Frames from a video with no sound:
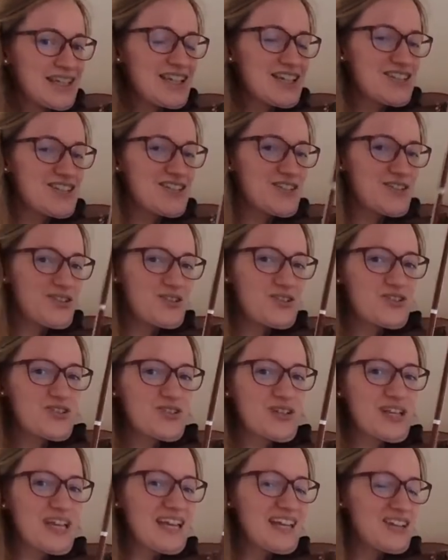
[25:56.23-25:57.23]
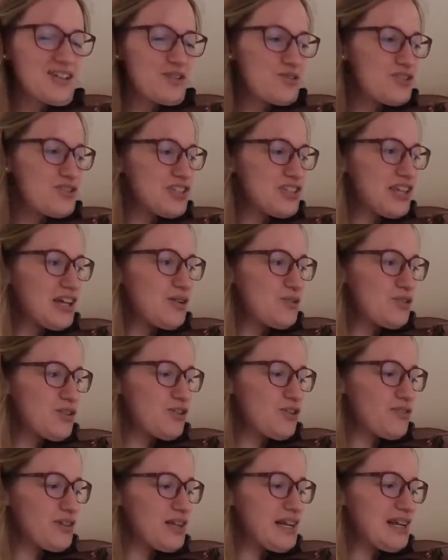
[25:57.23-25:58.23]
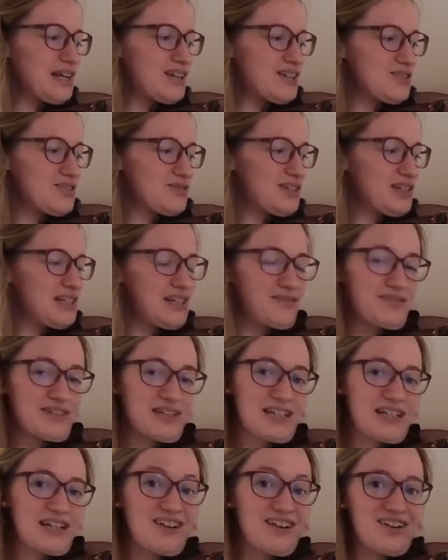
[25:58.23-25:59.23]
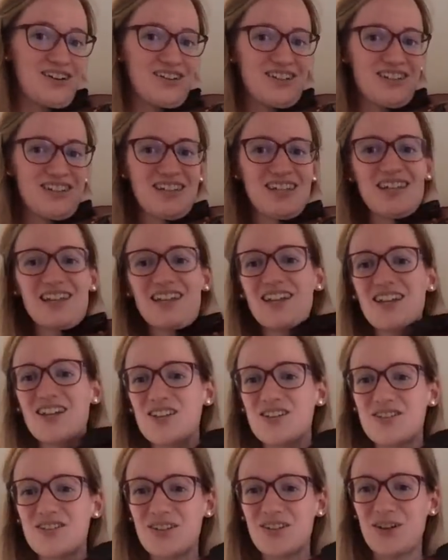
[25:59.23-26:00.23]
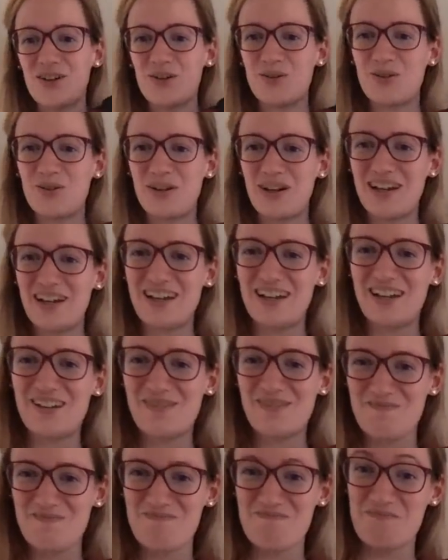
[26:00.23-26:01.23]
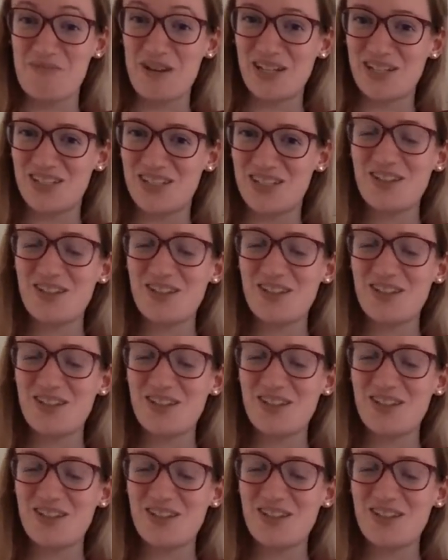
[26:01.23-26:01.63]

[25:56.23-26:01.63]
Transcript: to to get a good sound over there is really really hard. So, um, but you